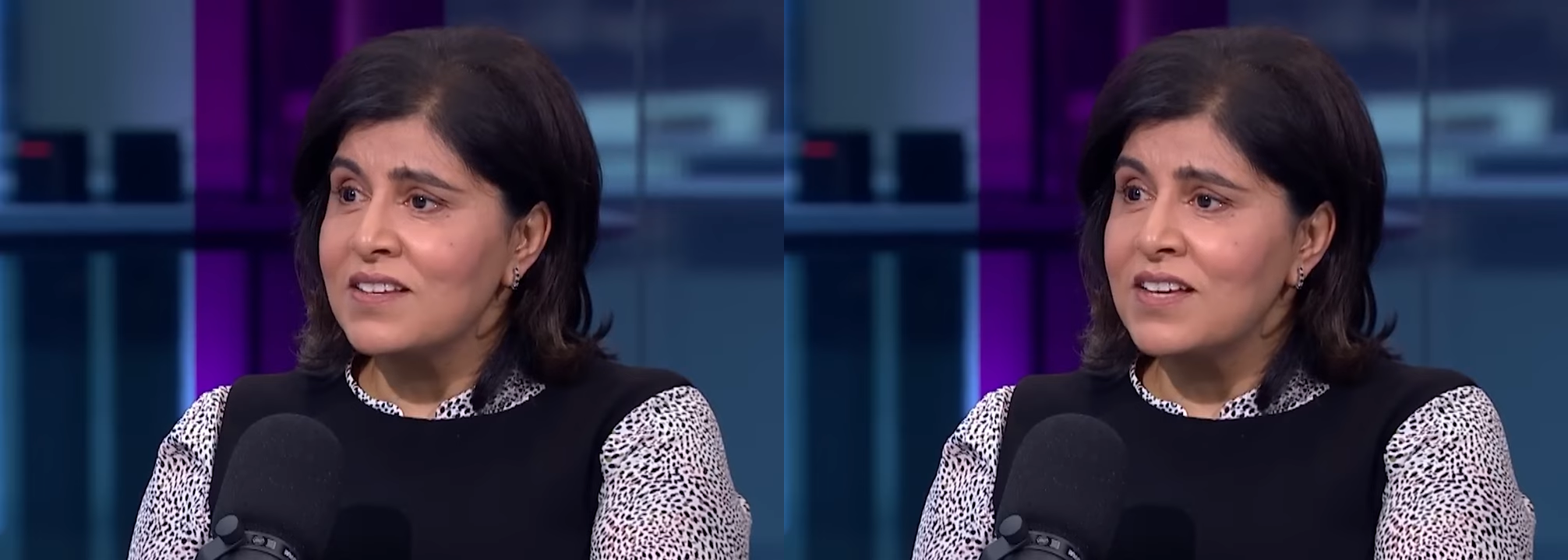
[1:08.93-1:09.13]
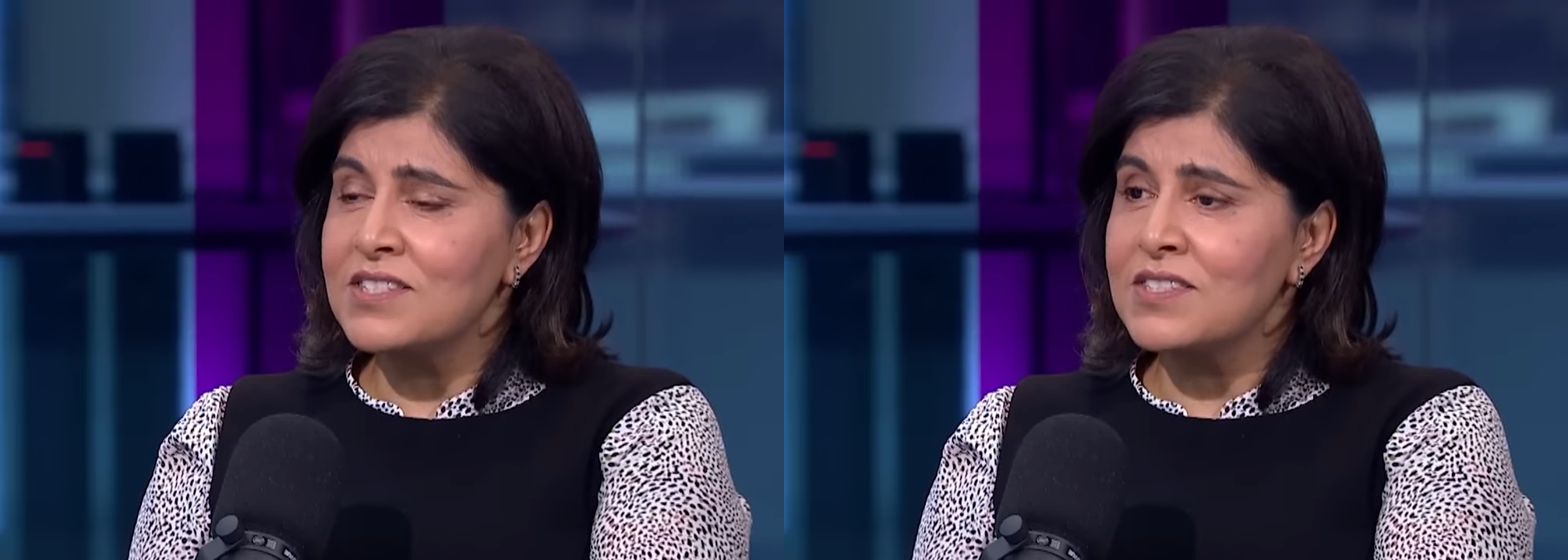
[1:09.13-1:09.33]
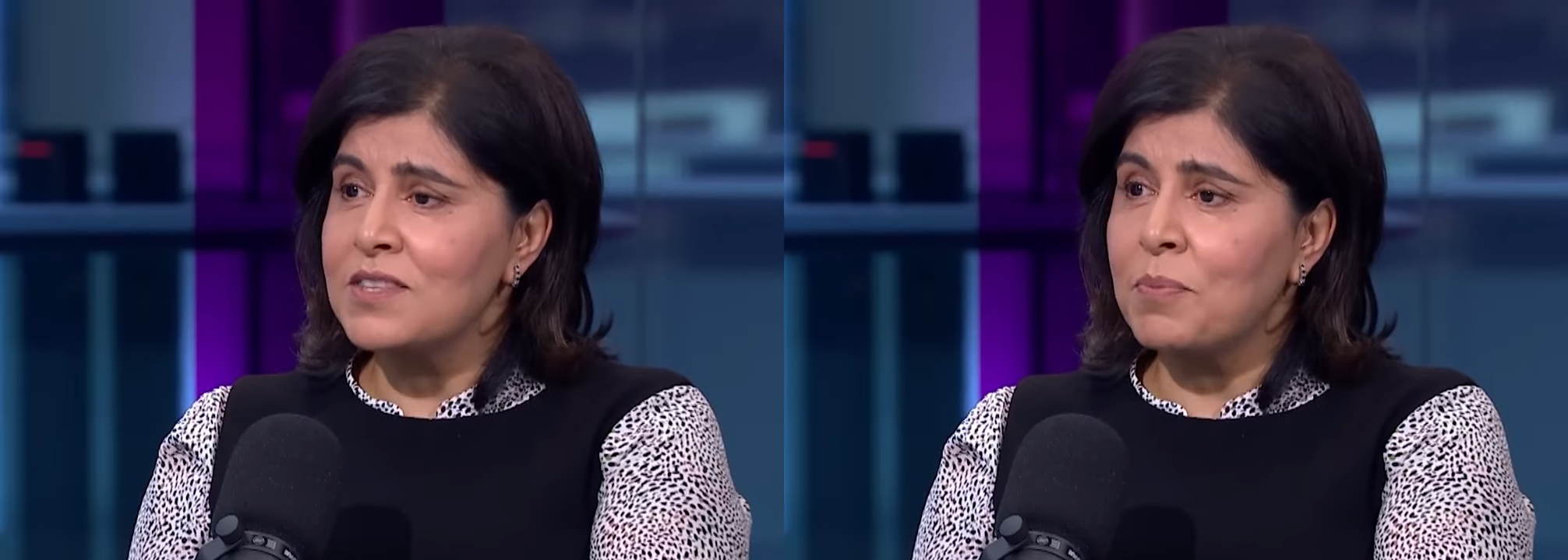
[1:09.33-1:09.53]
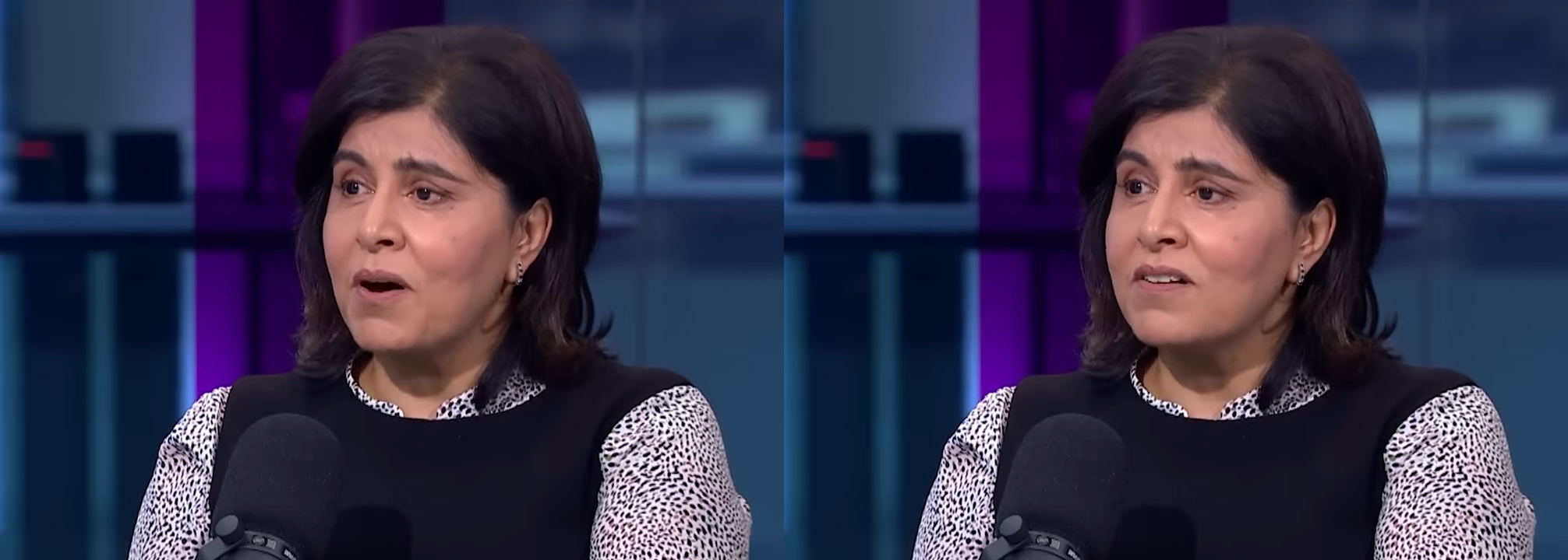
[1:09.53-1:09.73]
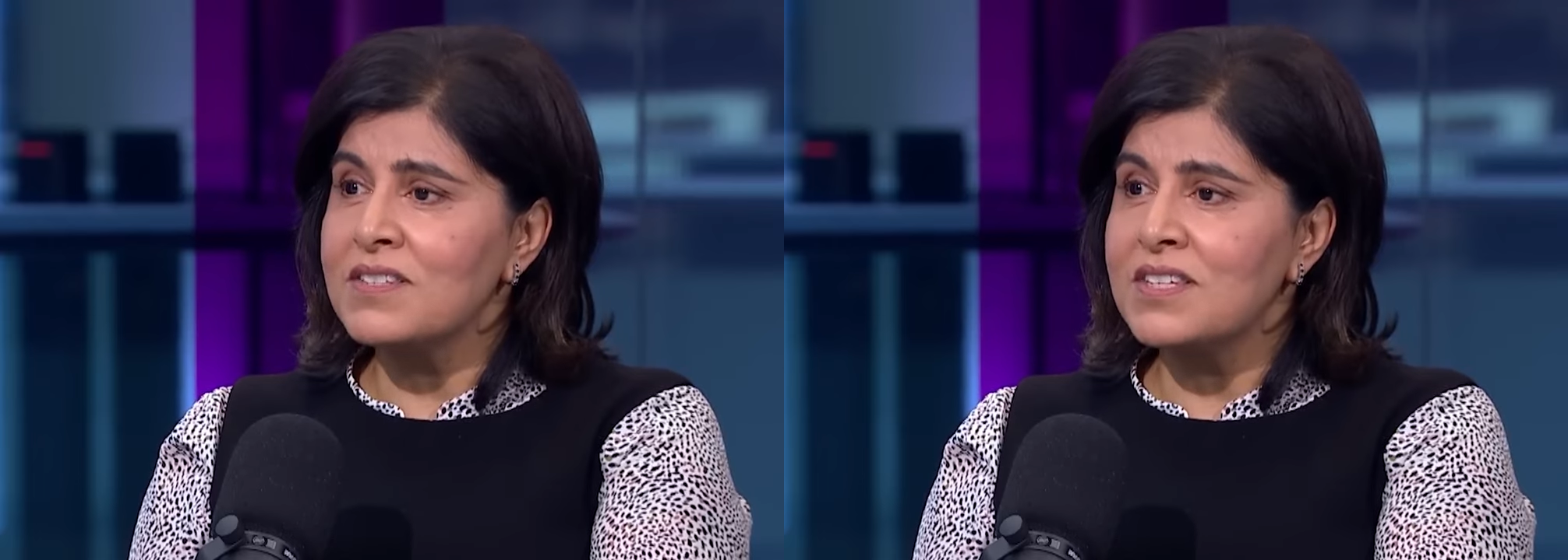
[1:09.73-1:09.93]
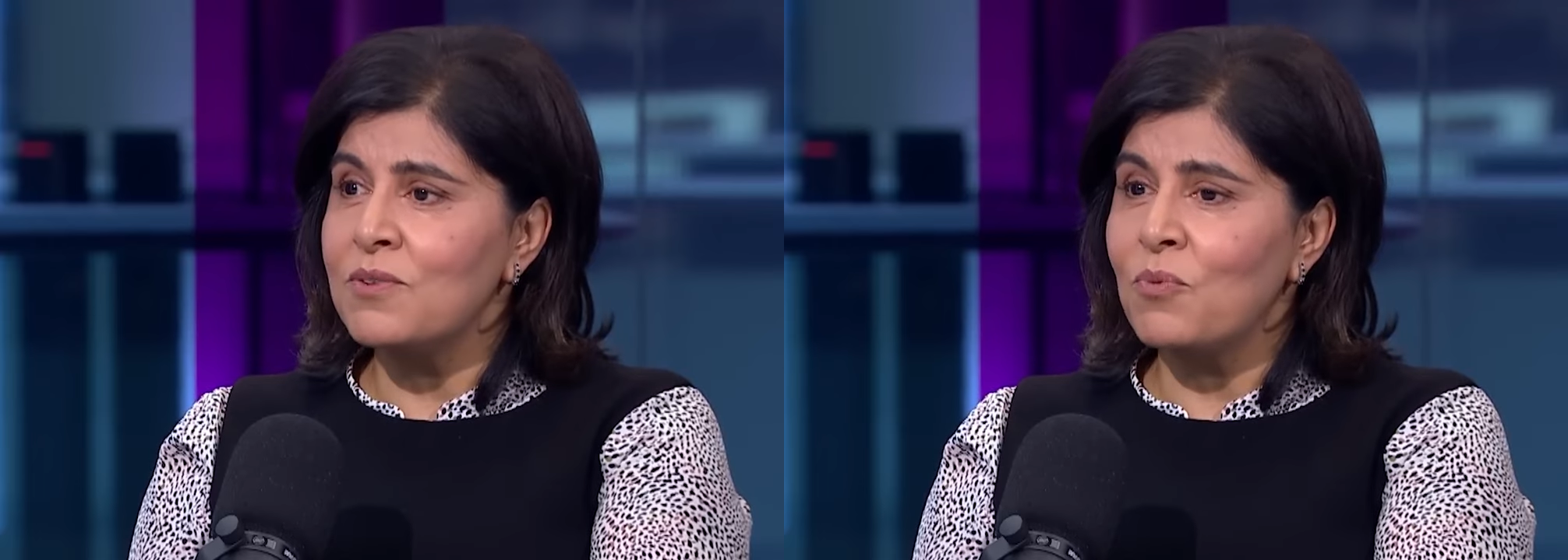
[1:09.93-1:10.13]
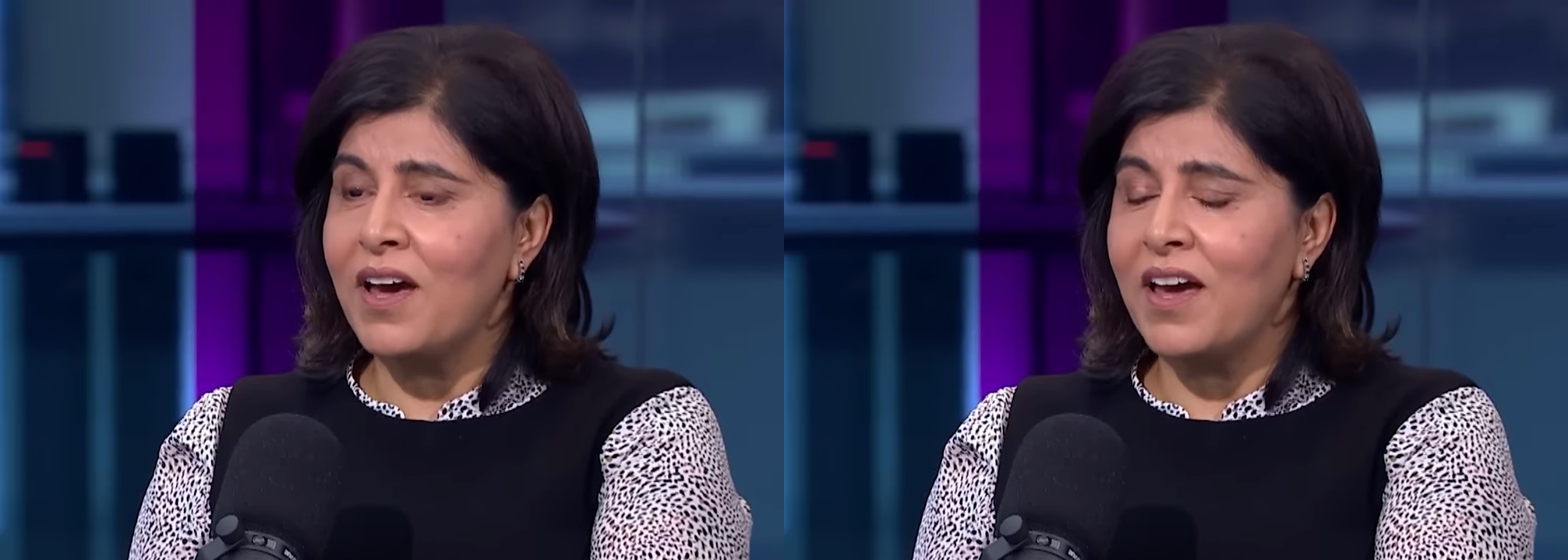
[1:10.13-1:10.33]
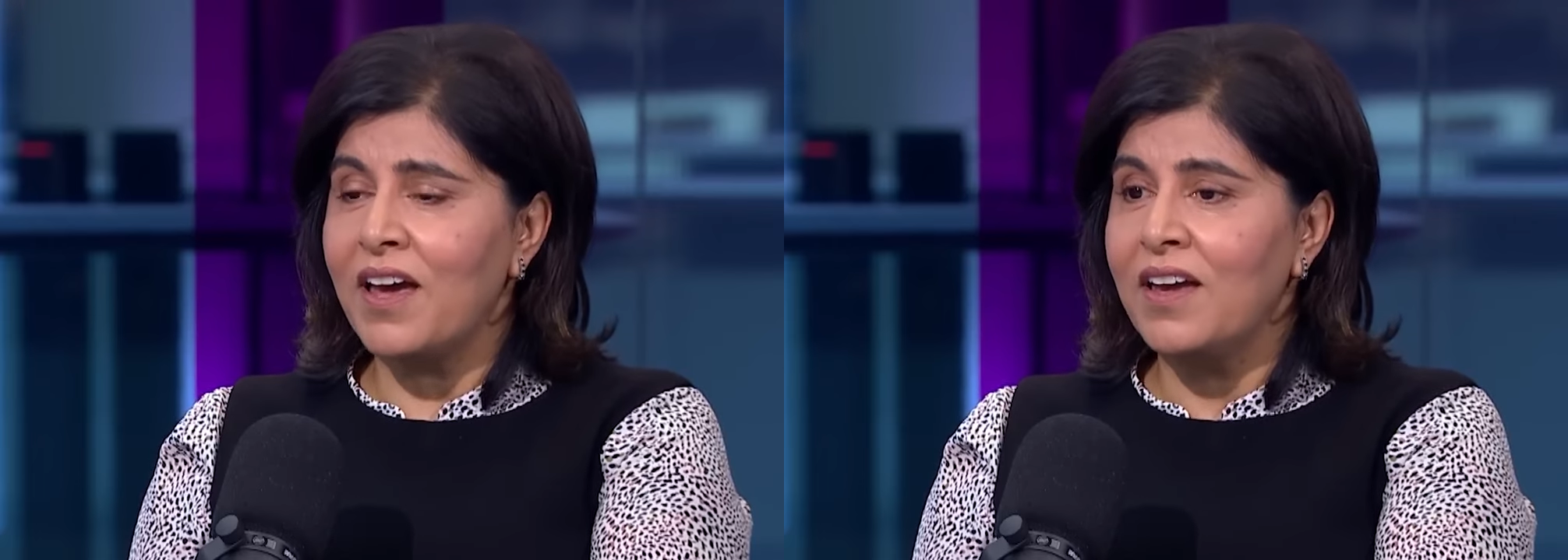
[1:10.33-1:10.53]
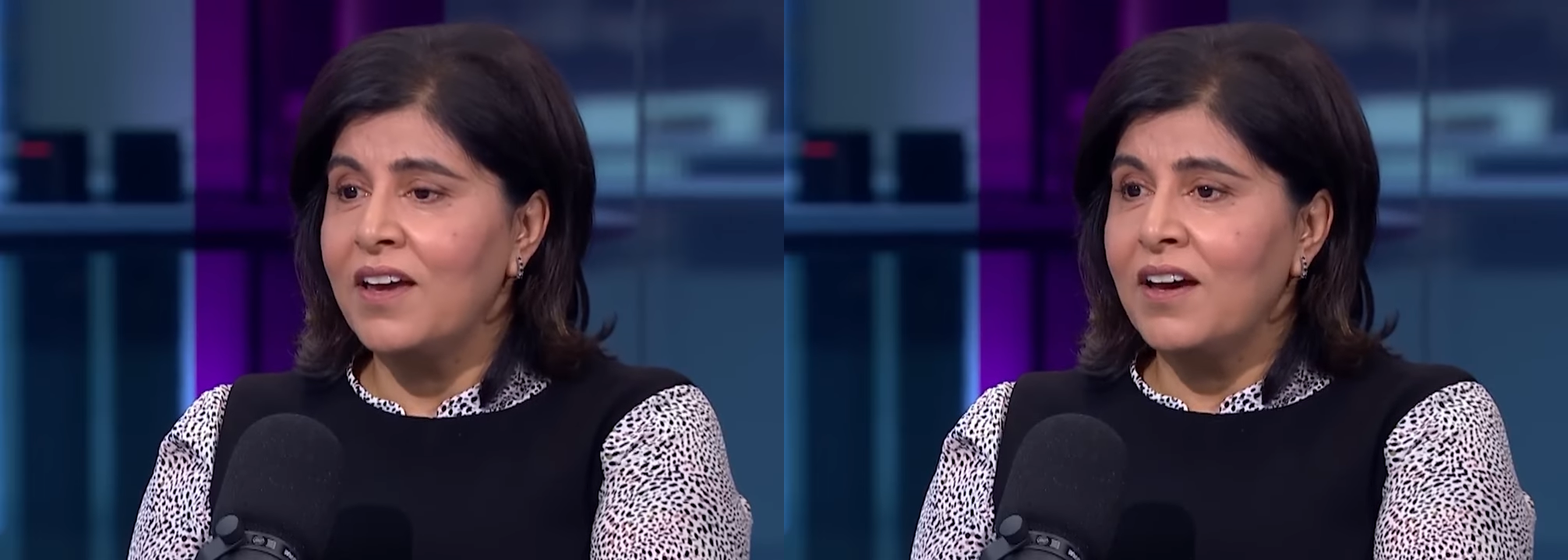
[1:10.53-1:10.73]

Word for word: It's the party where